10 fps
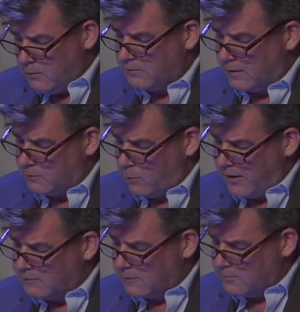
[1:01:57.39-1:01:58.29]
is that the
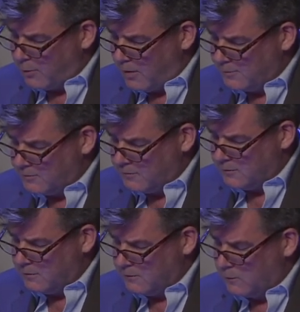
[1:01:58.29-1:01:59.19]
Western
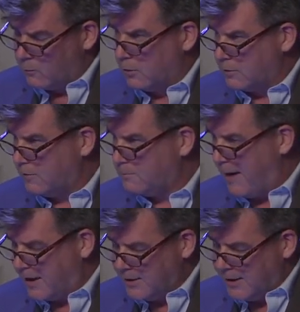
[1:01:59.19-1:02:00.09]
proposition to the world is
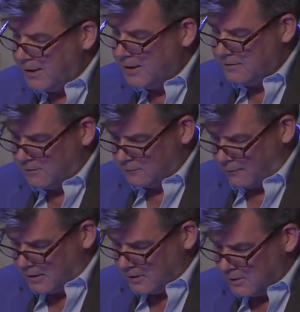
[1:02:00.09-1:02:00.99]
badly
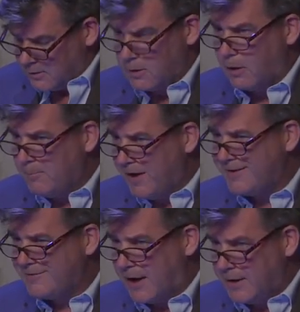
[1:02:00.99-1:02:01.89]
discredited, not by
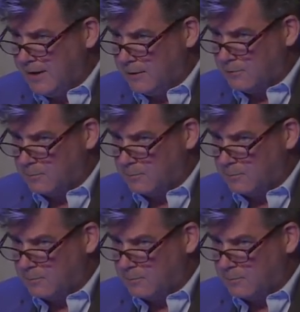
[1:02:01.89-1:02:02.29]
its ideals